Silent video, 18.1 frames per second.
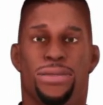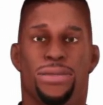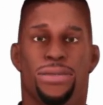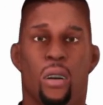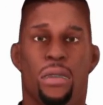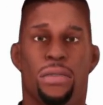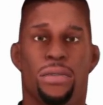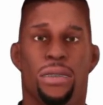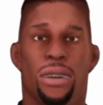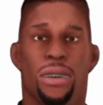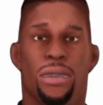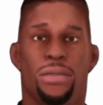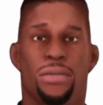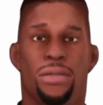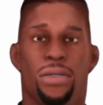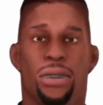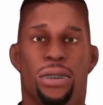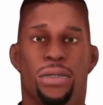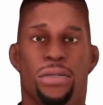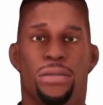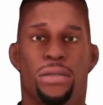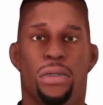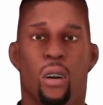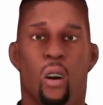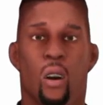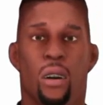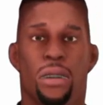When riding an
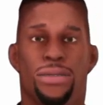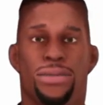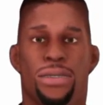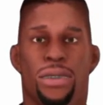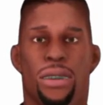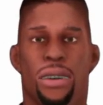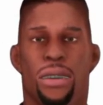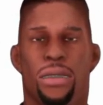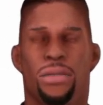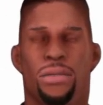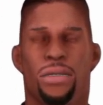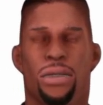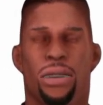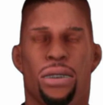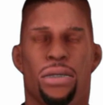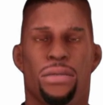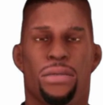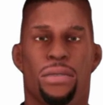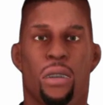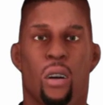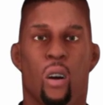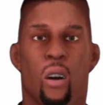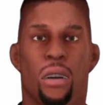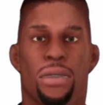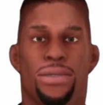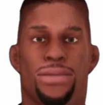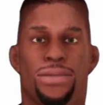electric unicycle, it's
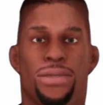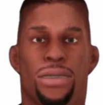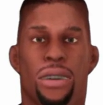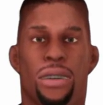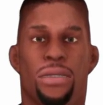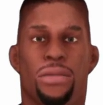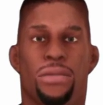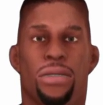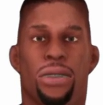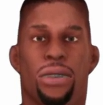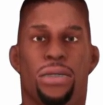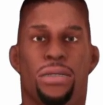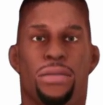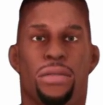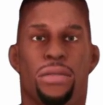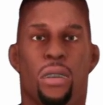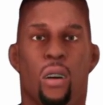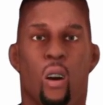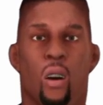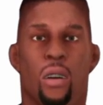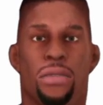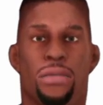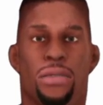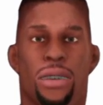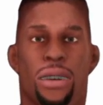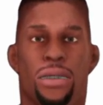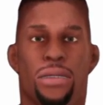important to practice near walls or
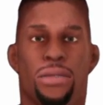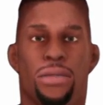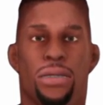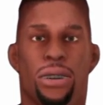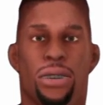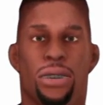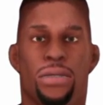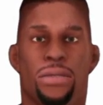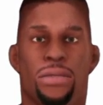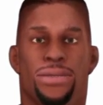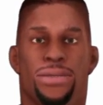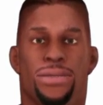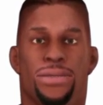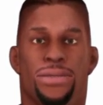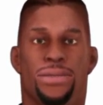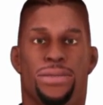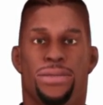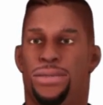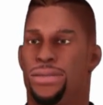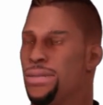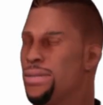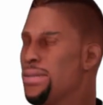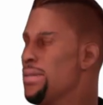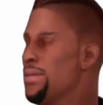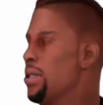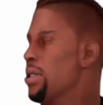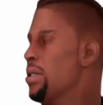railings for safety.
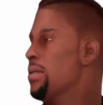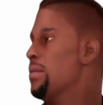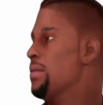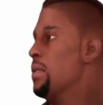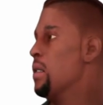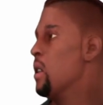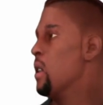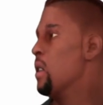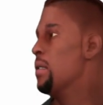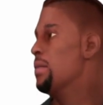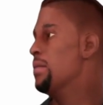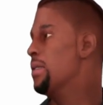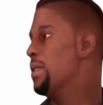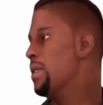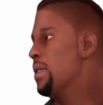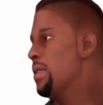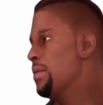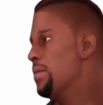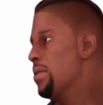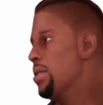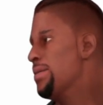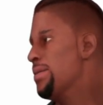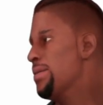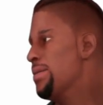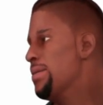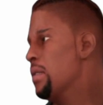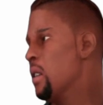Aside from wearing
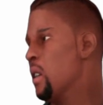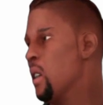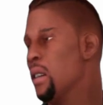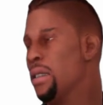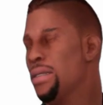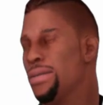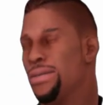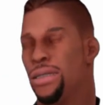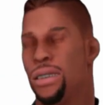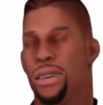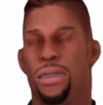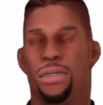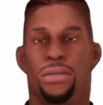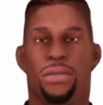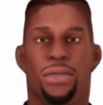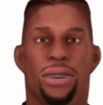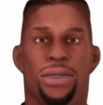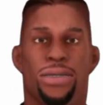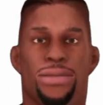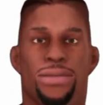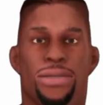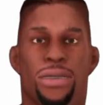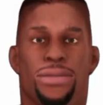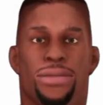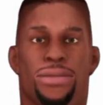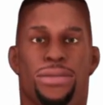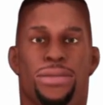gloves, make sure you are wearing a
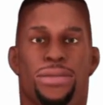helmet.